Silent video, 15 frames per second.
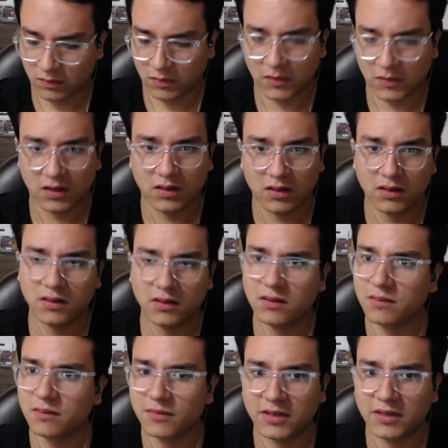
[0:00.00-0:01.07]
Okay, I'm
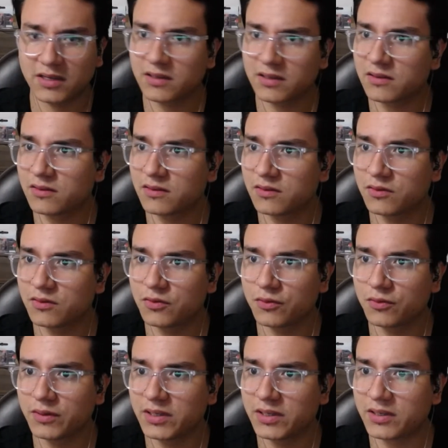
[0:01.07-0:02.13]
getting into
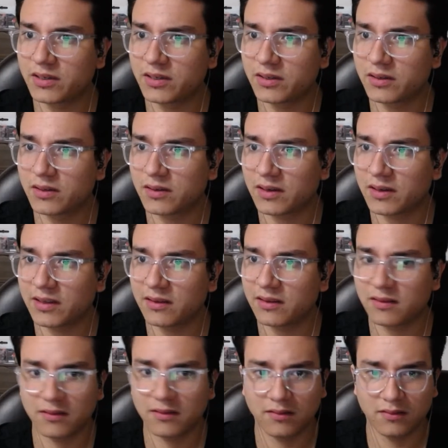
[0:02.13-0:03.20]
Twitter.
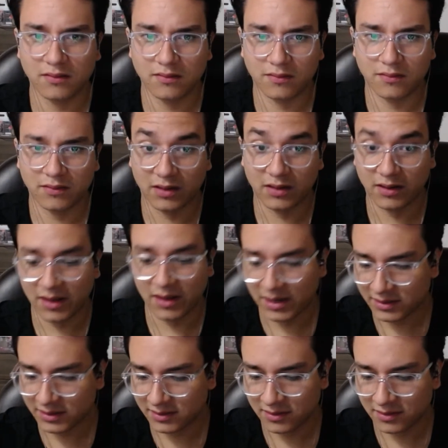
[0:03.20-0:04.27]
On
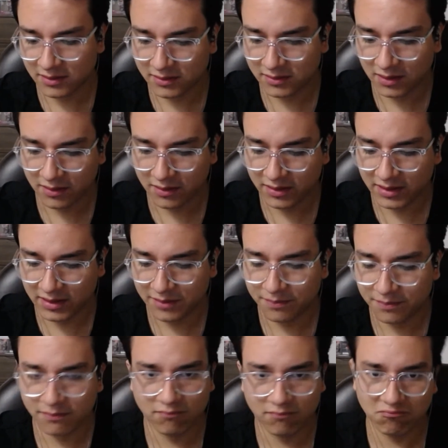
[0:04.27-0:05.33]
X. Sorry, I
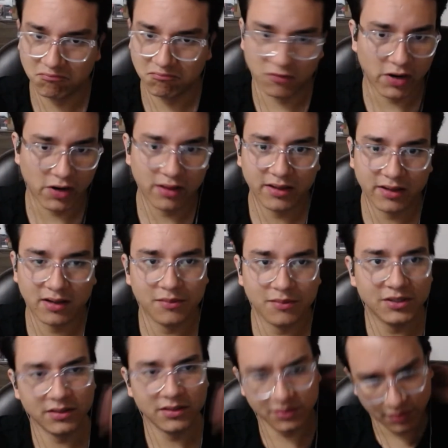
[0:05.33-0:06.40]
barely come into
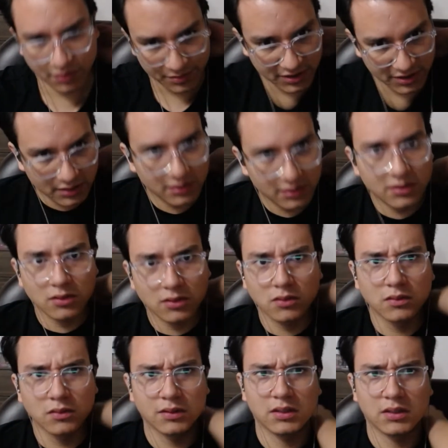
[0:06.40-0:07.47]
this website, so
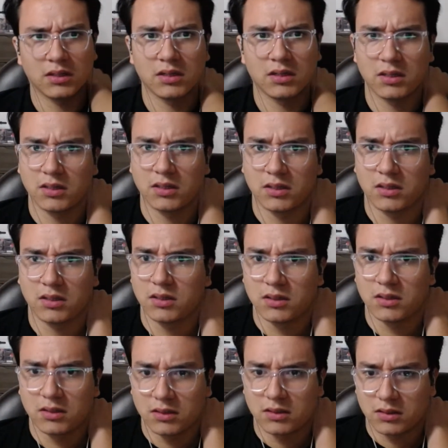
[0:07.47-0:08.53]

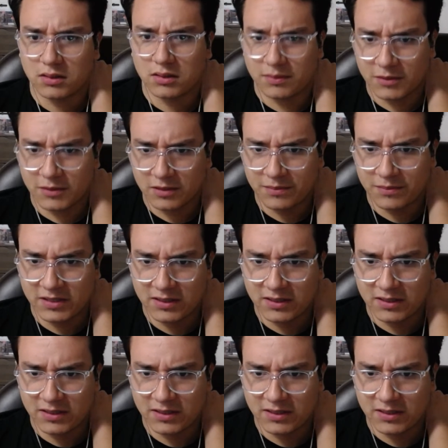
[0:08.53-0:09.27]
I'm gonna be